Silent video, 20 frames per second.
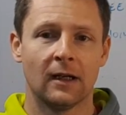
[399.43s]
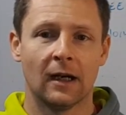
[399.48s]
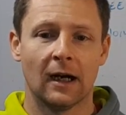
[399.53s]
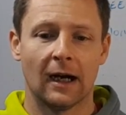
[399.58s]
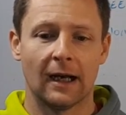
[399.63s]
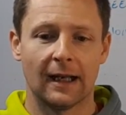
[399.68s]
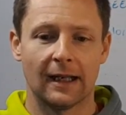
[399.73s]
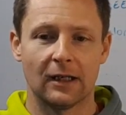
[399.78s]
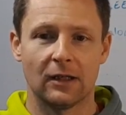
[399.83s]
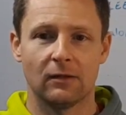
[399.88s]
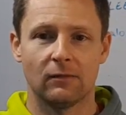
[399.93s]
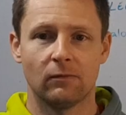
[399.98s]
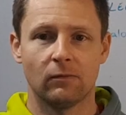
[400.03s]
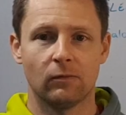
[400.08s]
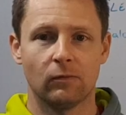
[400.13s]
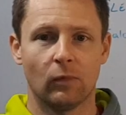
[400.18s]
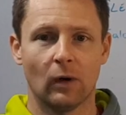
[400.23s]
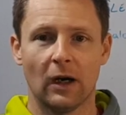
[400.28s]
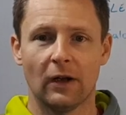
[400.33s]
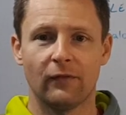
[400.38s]
and then
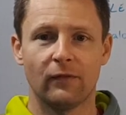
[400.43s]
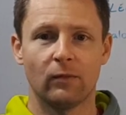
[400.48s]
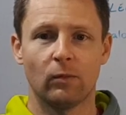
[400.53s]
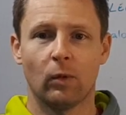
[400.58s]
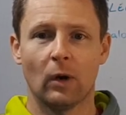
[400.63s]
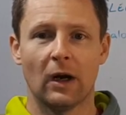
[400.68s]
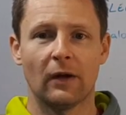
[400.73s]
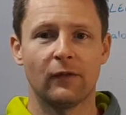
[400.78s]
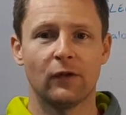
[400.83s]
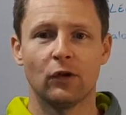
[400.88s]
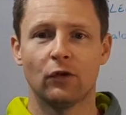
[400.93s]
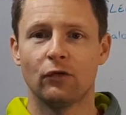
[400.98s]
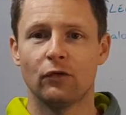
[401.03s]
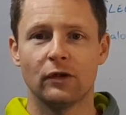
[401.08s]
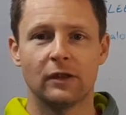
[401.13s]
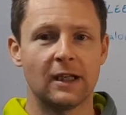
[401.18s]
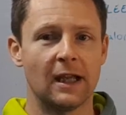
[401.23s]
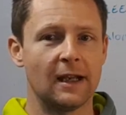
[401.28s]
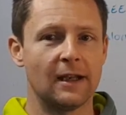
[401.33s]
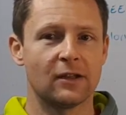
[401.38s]
whatever your
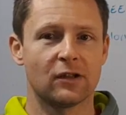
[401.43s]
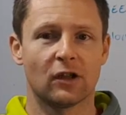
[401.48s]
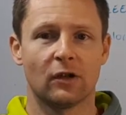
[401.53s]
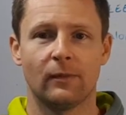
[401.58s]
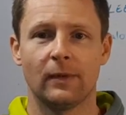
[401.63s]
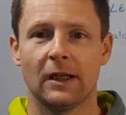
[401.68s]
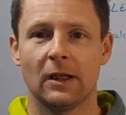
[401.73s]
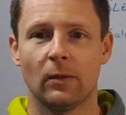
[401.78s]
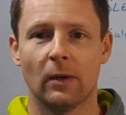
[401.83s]
routine is going to be,